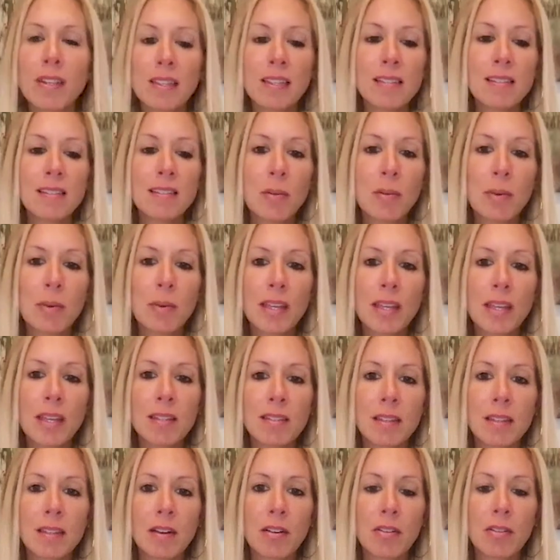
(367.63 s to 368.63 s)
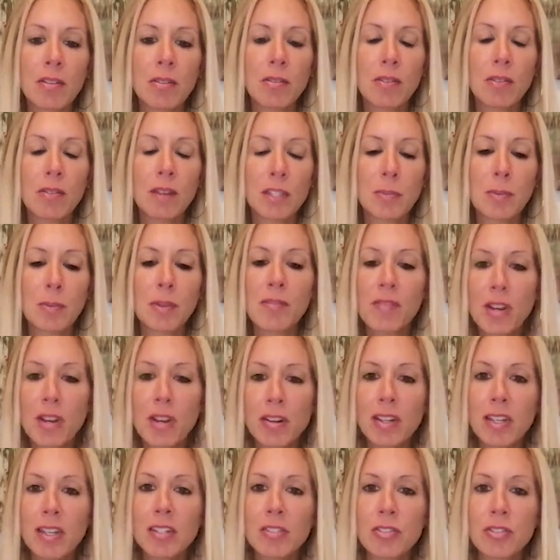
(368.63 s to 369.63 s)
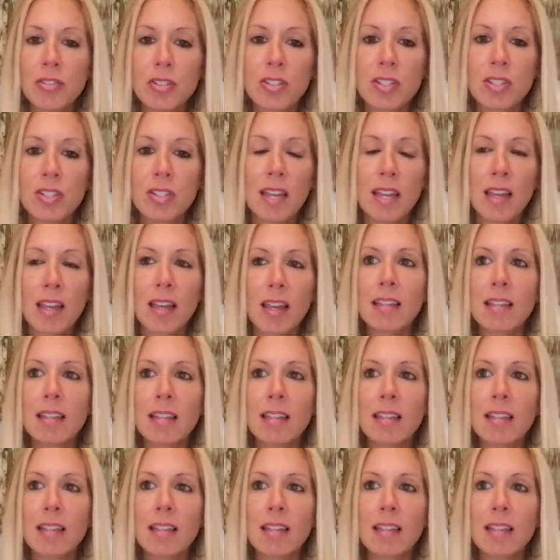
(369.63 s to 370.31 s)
of the things that we can tell you that's been very interesting